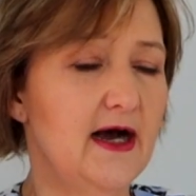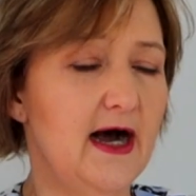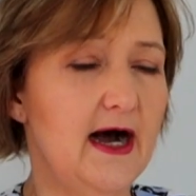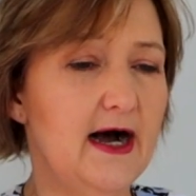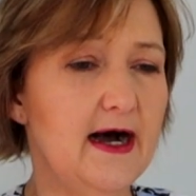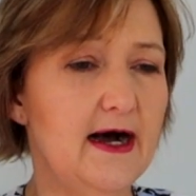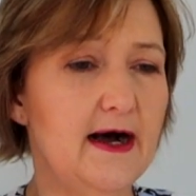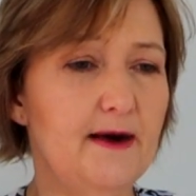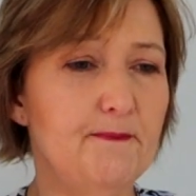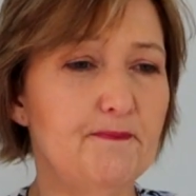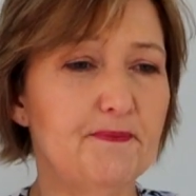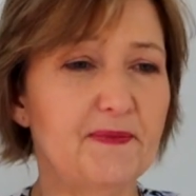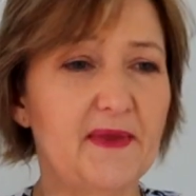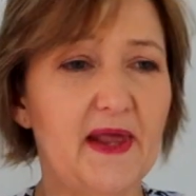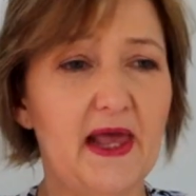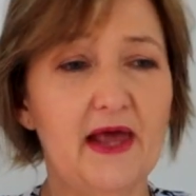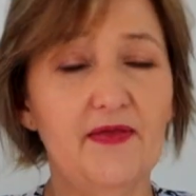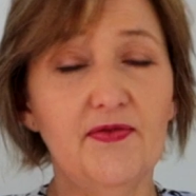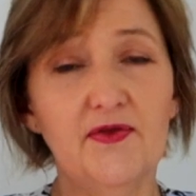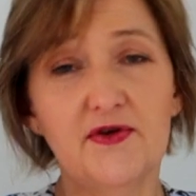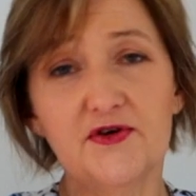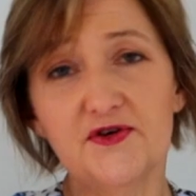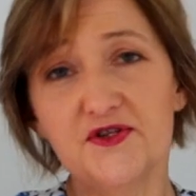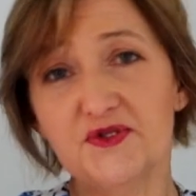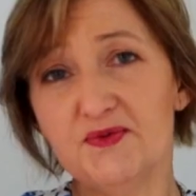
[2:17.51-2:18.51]

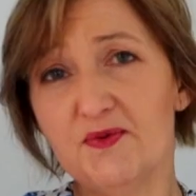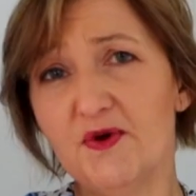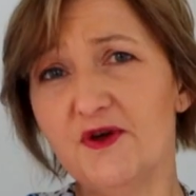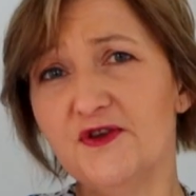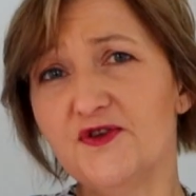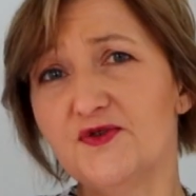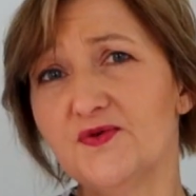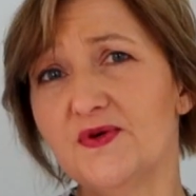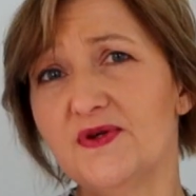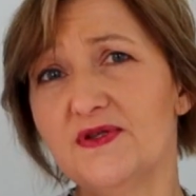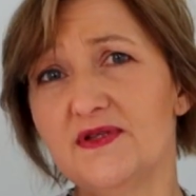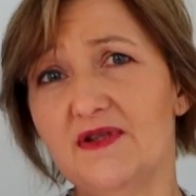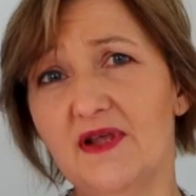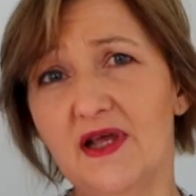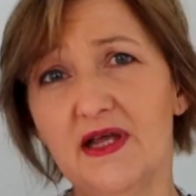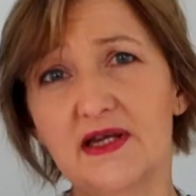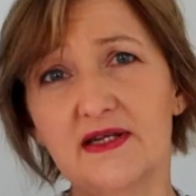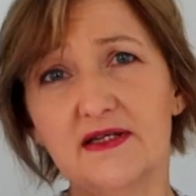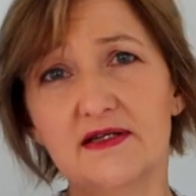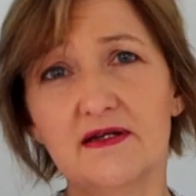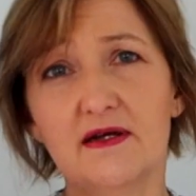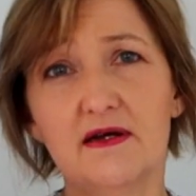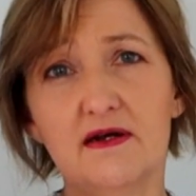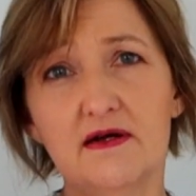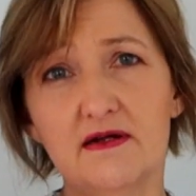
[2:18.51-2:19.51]
And the response was
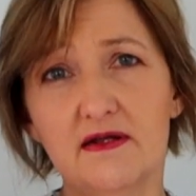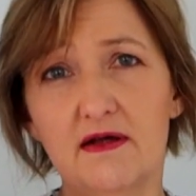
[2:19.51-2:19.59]
that,